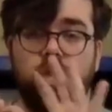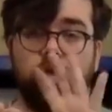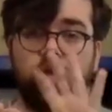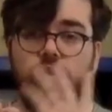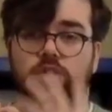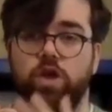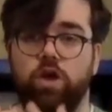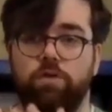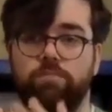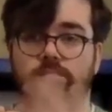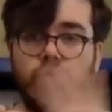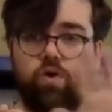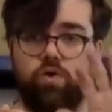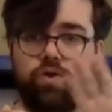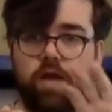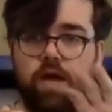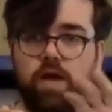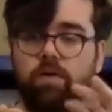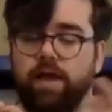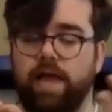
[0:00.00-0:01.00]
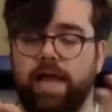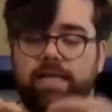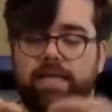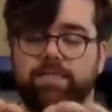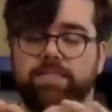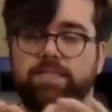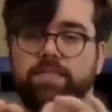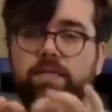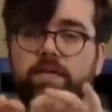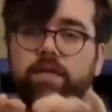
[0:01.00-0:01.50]
No more, no
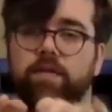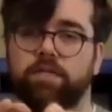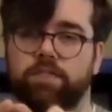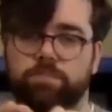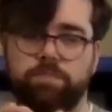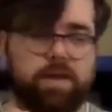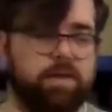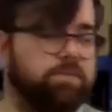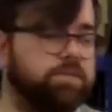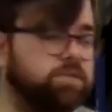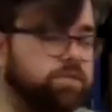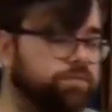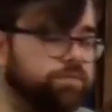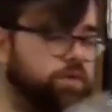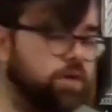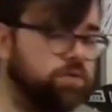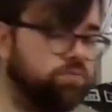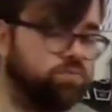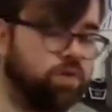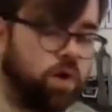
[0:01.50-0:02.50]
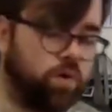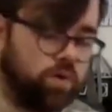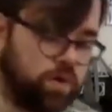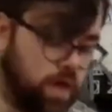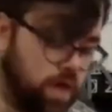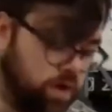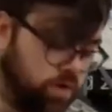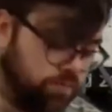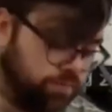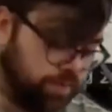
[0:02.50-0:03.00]
less, to be able to fully roll
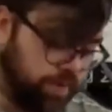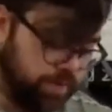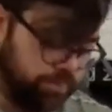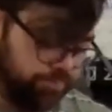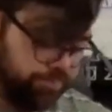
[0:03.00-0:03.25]
over.